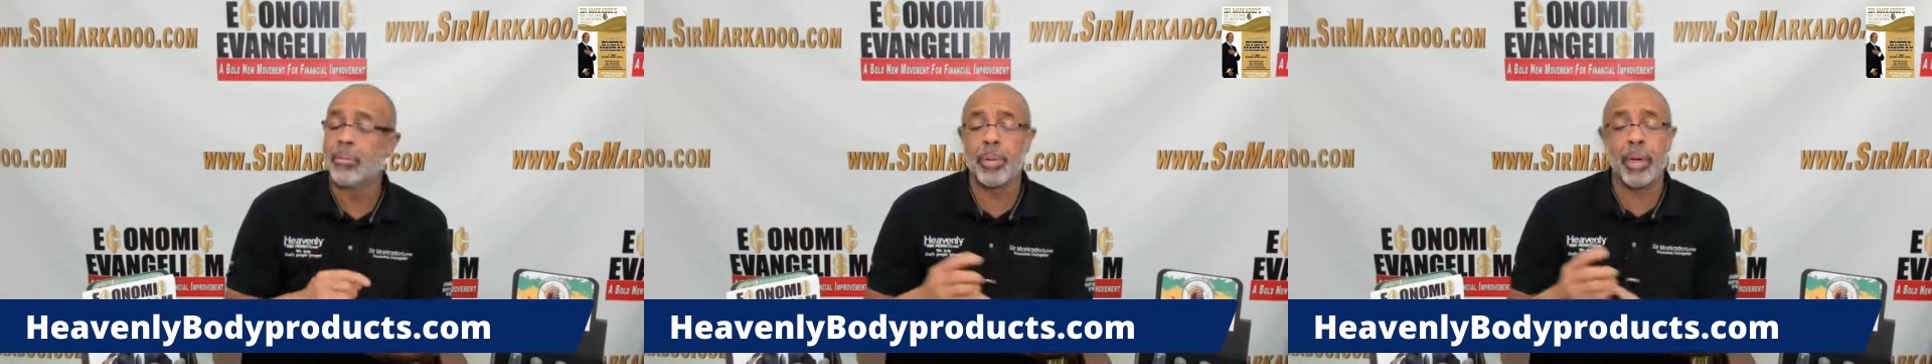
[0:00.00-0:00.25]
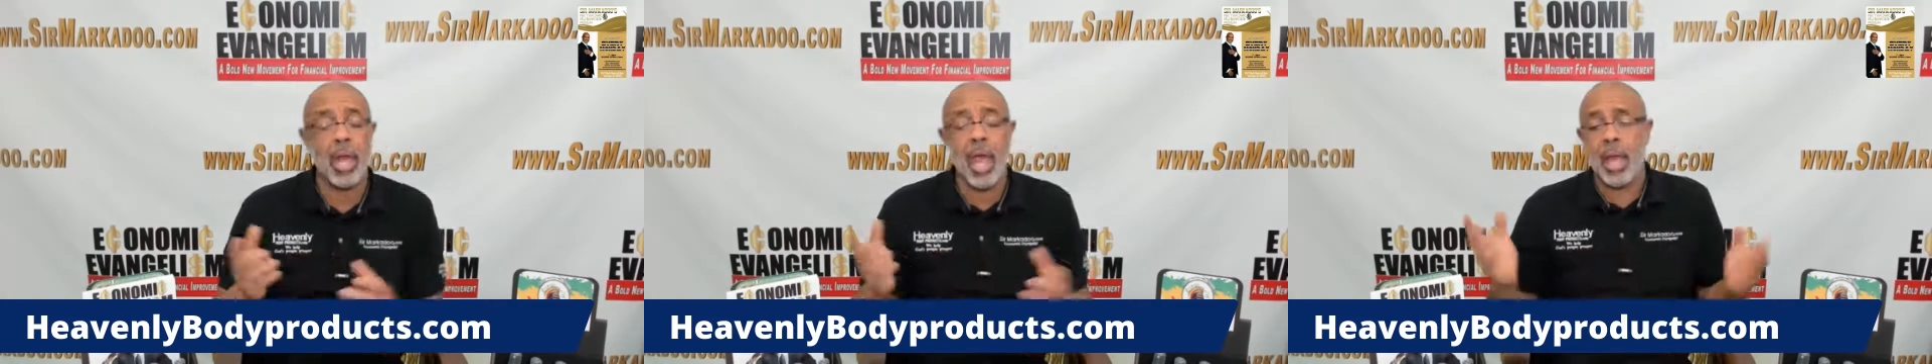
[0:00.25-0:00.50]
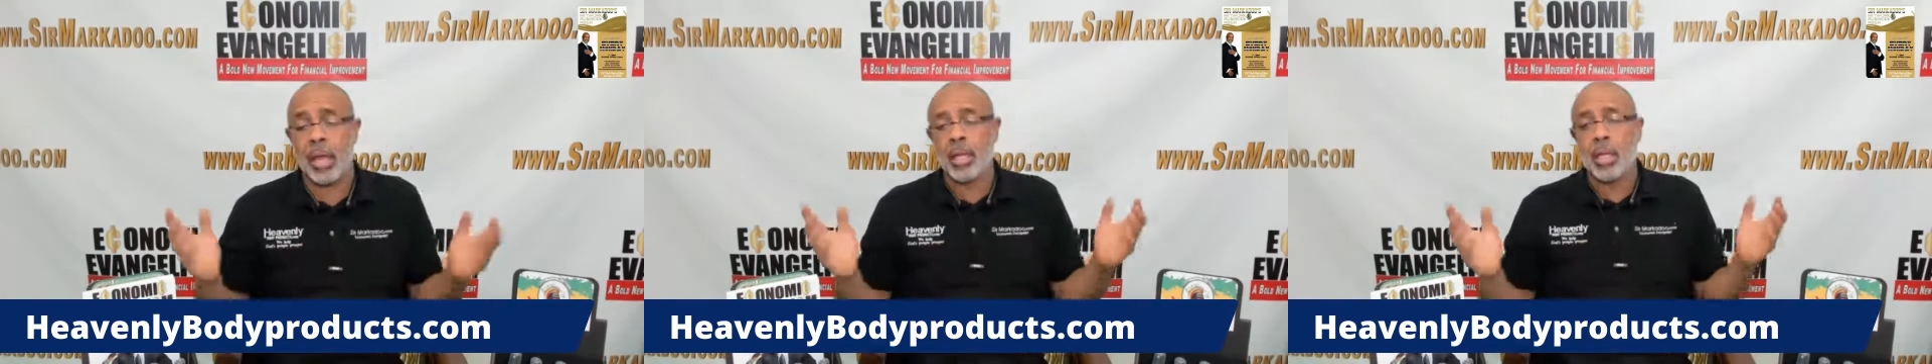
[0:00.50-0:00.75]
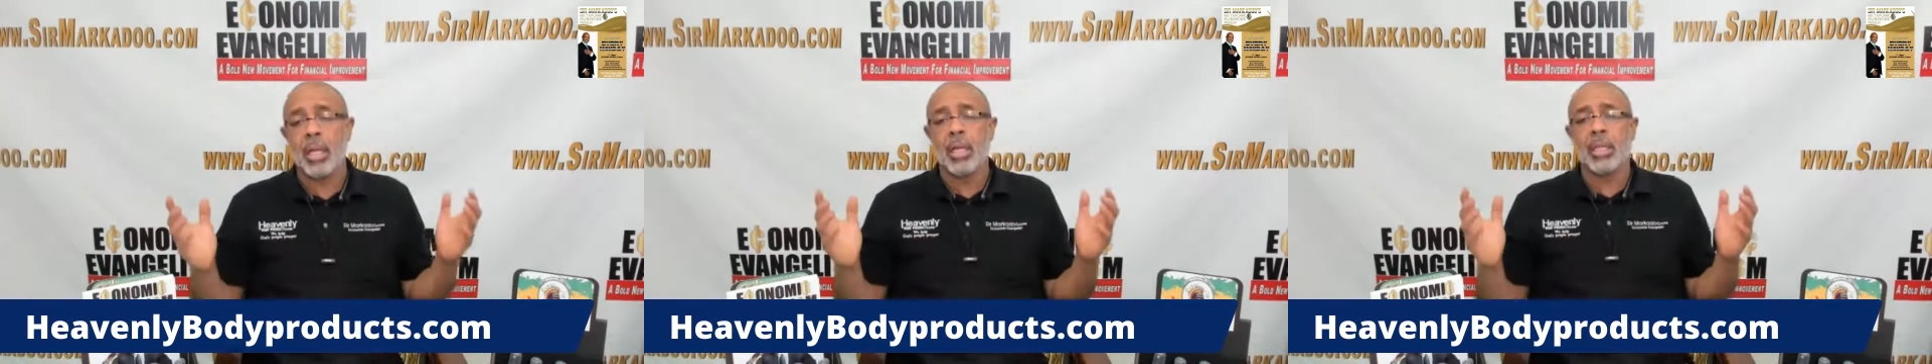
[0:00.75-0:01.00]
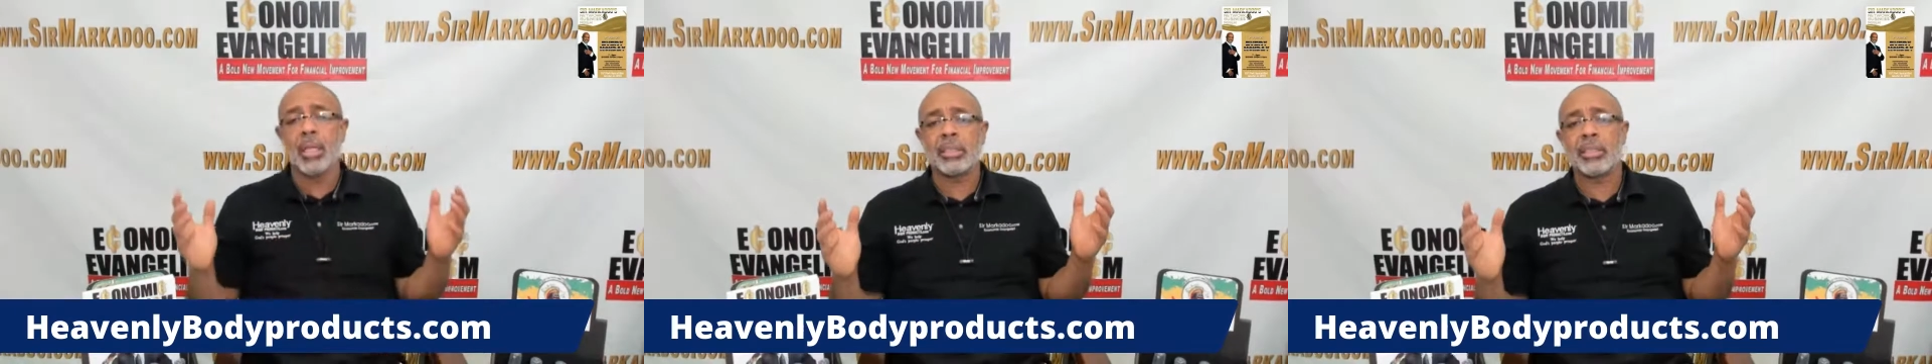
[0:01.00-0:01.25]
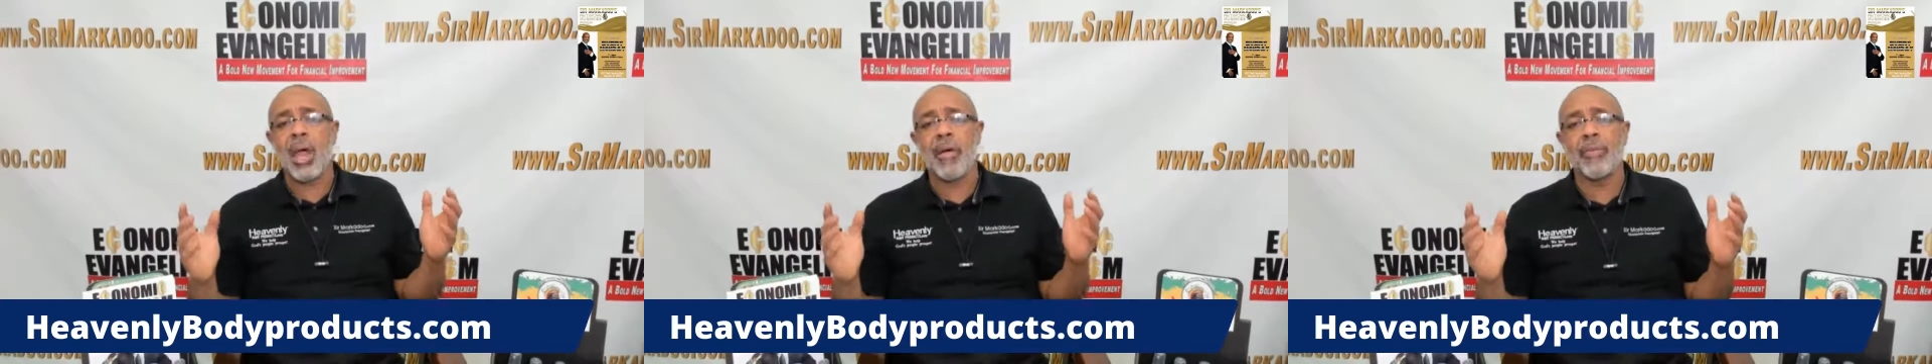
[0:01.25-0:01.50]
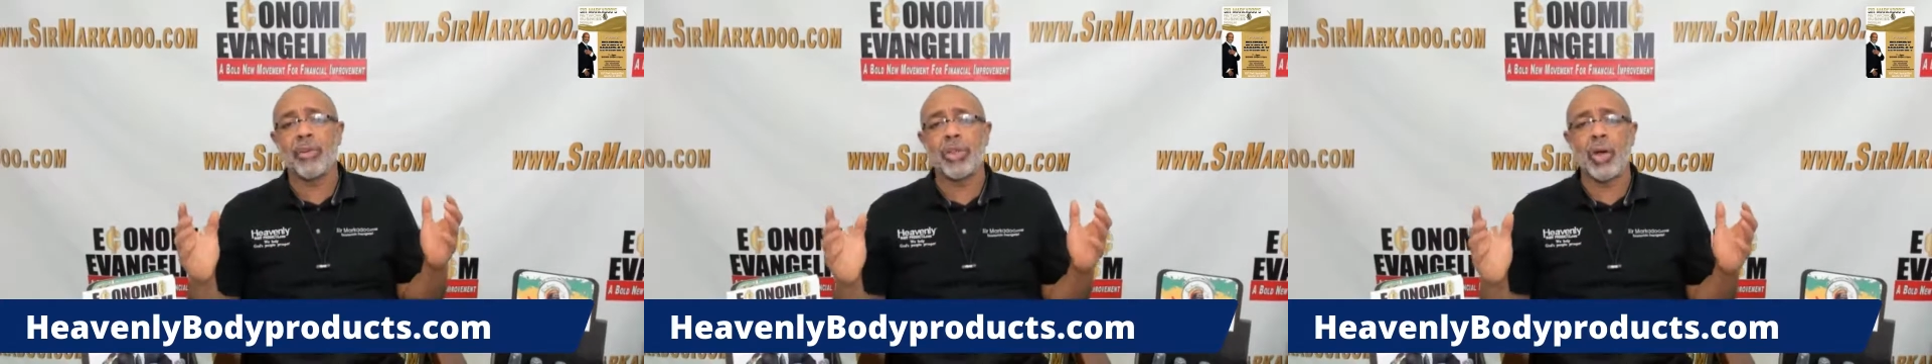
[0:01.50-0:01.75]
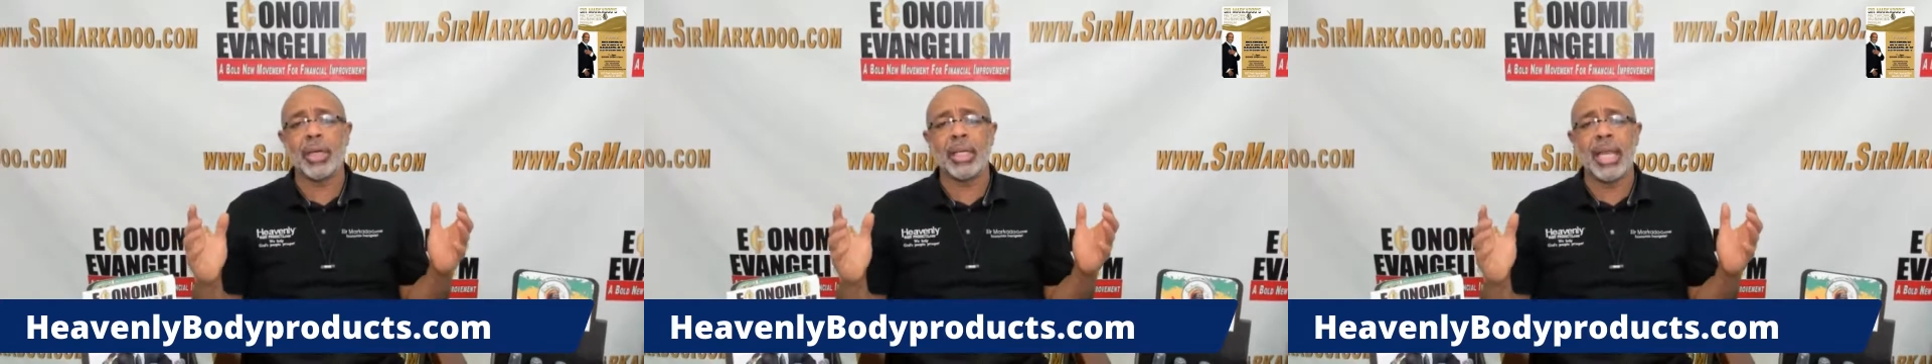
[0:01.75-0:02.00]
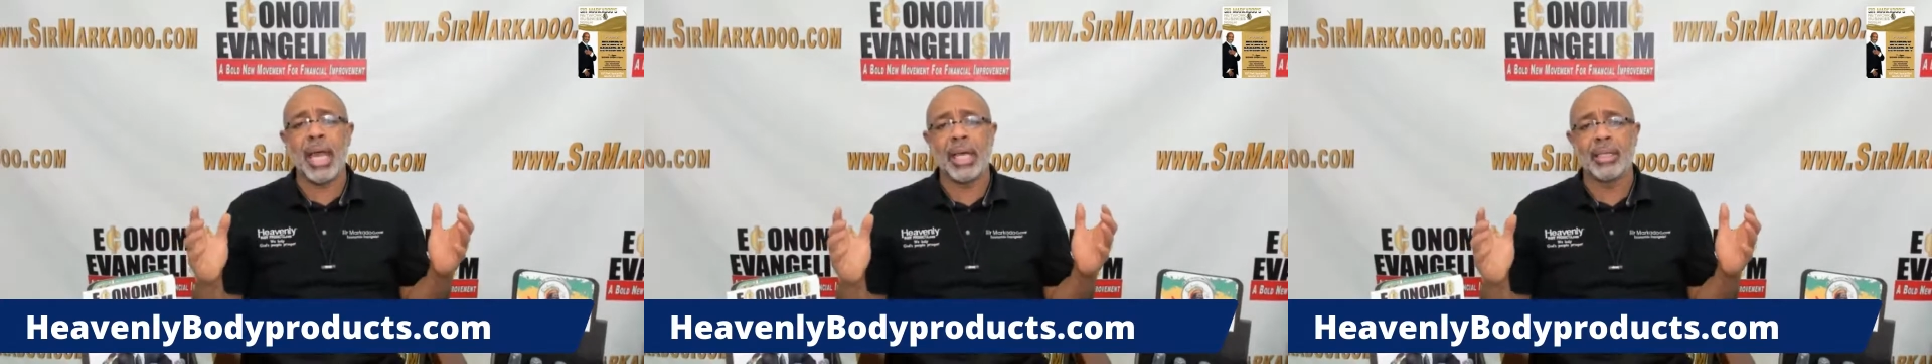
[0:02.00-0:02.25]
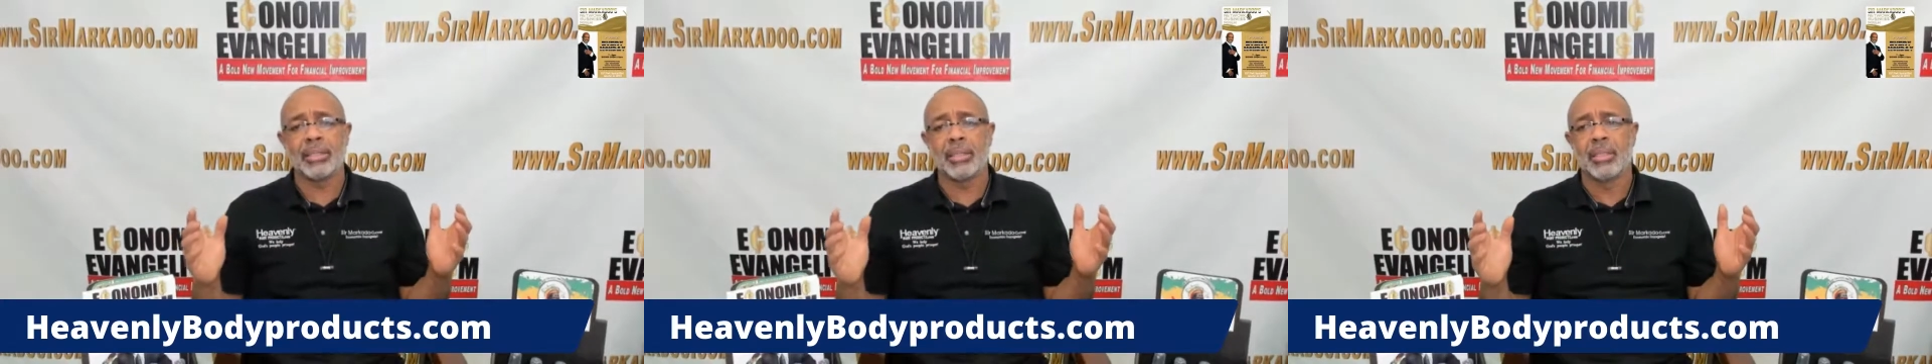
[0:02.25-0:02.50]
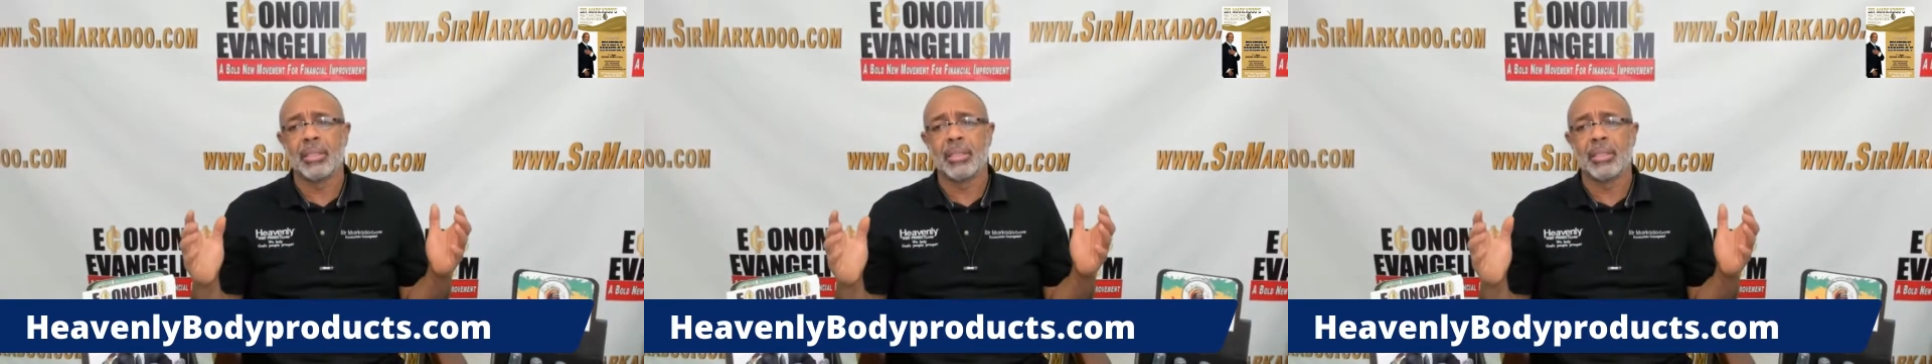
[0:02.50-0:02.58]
But hey, let's start with 30 days.